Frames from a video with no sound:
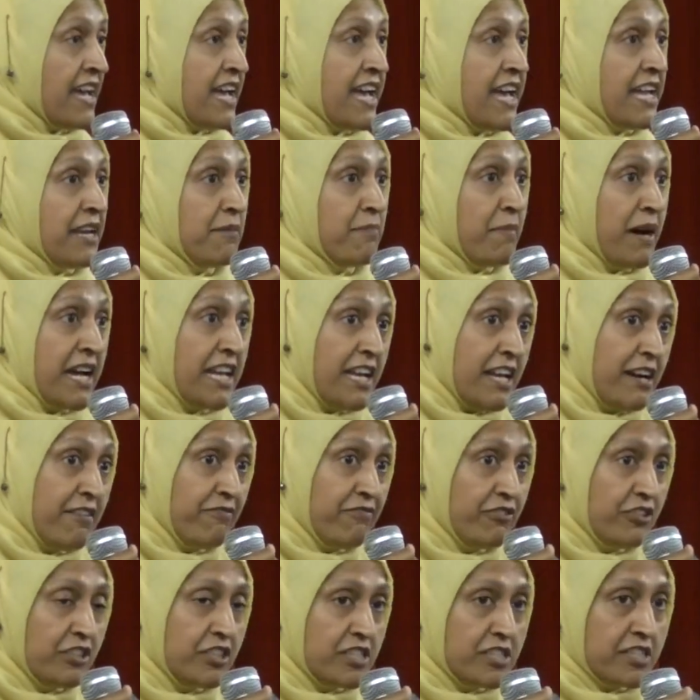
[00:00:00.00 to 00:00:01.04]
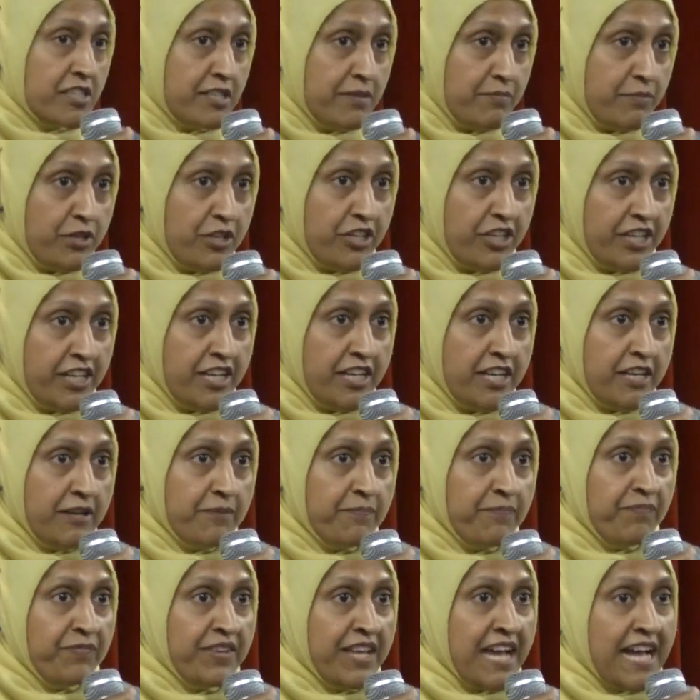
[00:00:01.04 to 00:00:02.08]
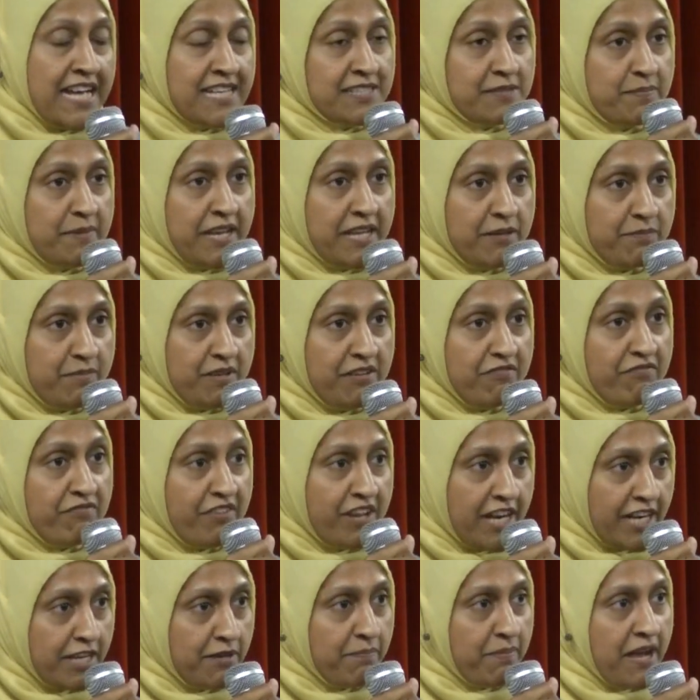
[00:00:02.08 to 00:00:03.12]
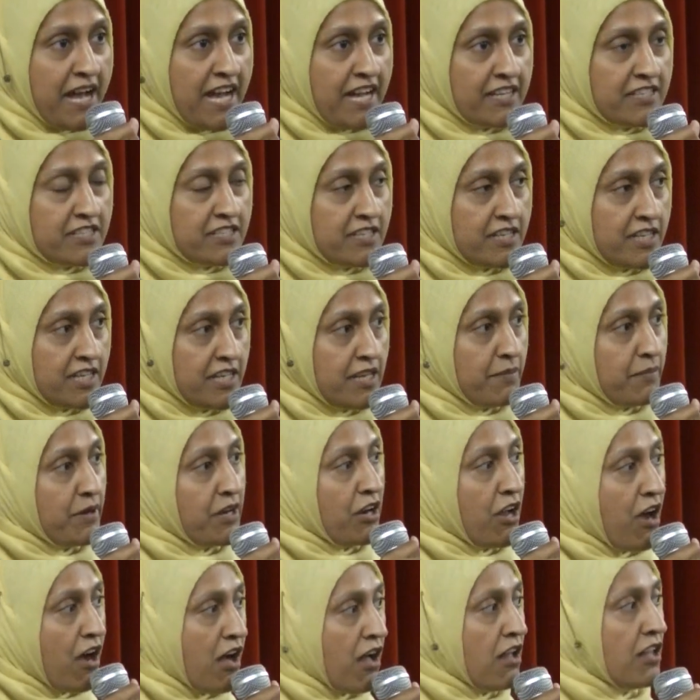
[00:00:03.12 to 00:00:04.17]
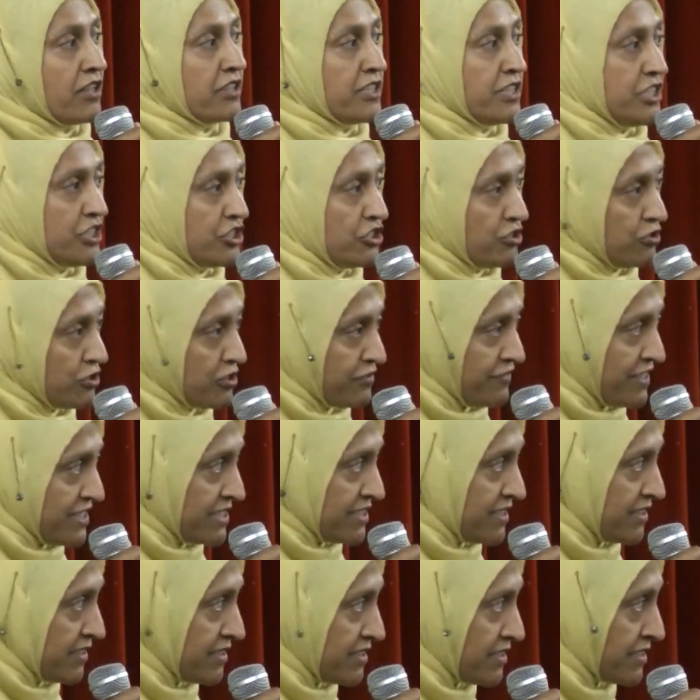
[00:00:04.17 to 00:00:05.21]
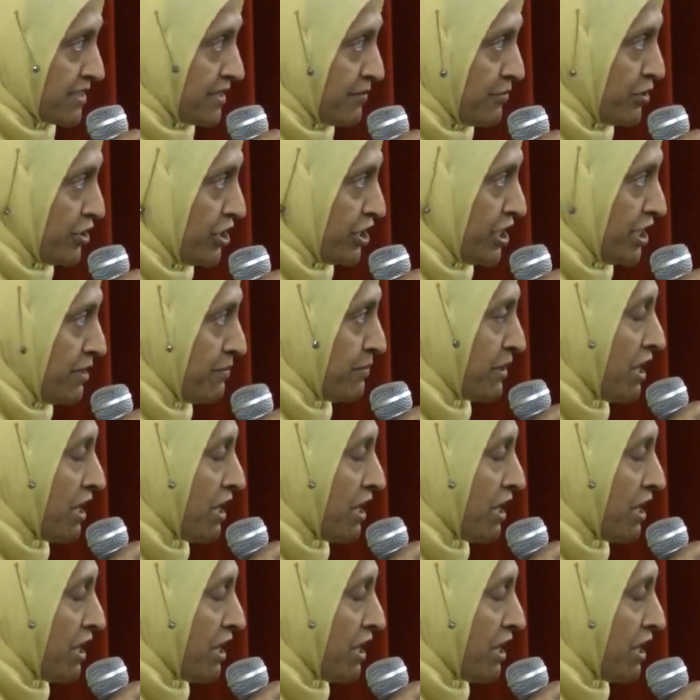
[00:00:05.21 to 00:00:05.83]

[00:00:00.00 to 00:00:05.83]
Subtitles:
And my love for this community has made me very passionate about all the issues facing this community,